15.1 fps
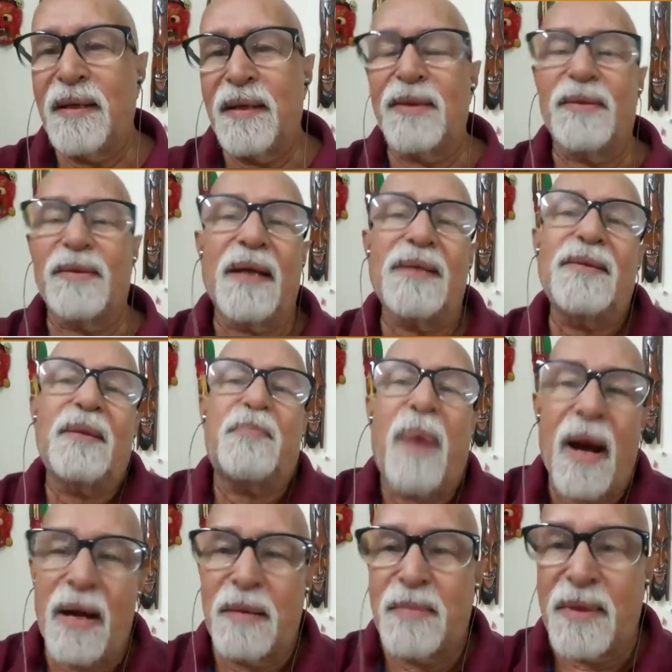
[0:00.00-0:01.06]
But there is no
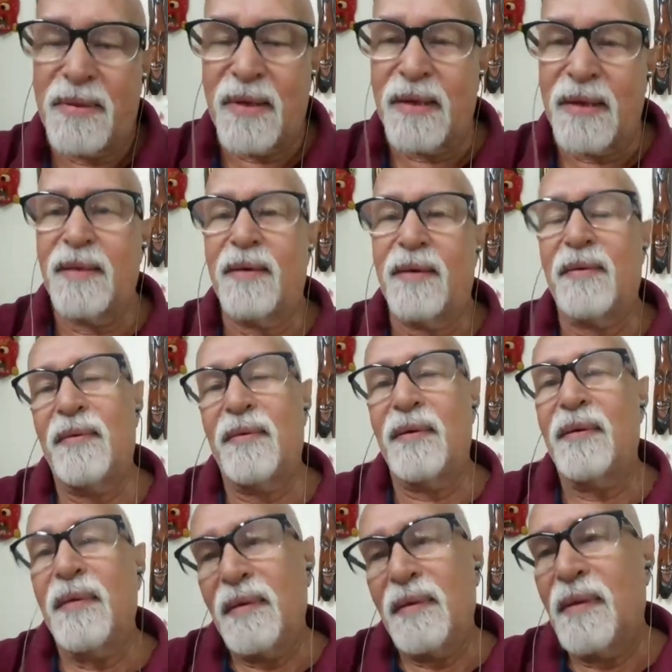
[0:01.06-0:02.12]
parliament right now.
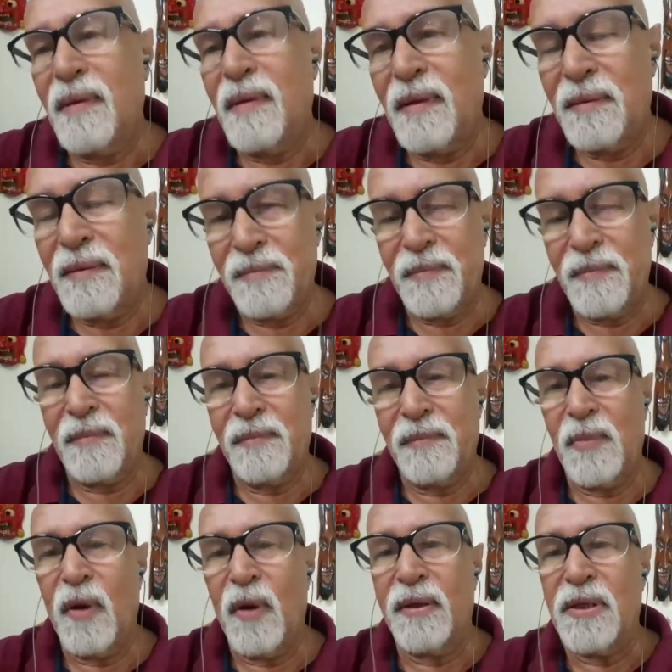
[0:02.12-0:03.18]

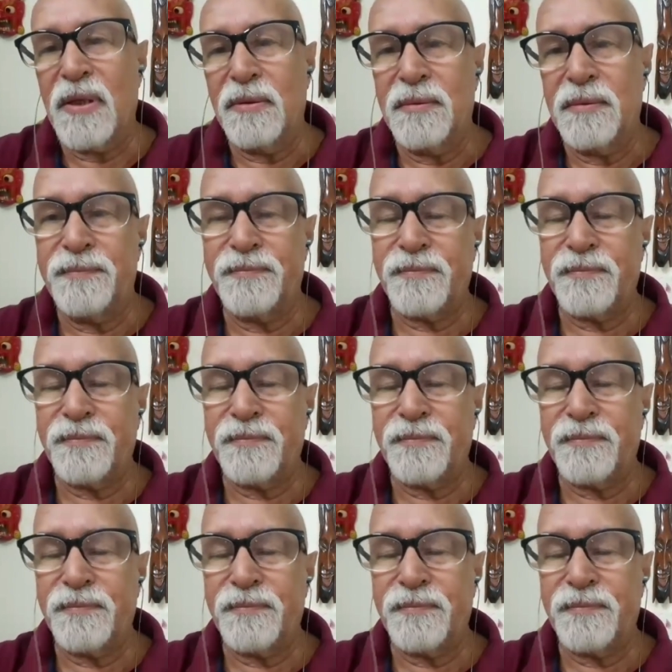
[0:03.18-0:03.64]
Over to you.